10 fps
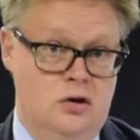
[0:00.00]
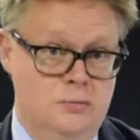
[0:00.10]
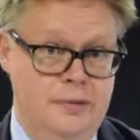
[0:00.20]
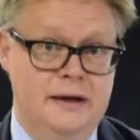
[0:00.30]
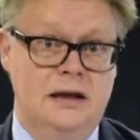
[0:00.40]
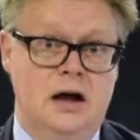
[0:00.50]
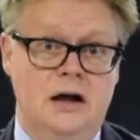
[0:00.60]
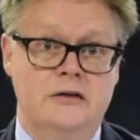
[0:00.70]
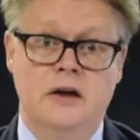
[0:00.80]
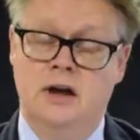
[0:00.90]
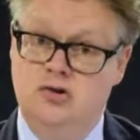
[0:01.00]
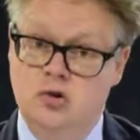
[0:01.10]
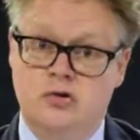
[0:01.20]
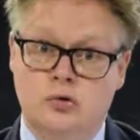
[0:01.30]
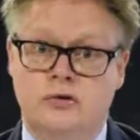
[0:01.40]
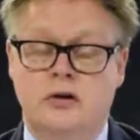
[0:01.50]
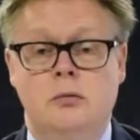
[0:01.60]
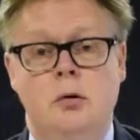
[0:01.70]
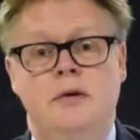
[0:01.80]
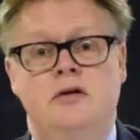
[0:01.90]
You can bid live. George
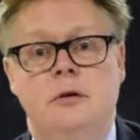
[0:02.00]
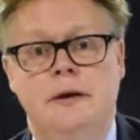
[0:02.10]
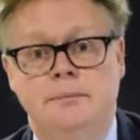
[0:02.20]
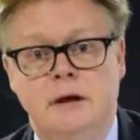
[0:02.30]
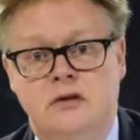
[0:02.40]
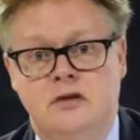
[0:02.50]
also will be doing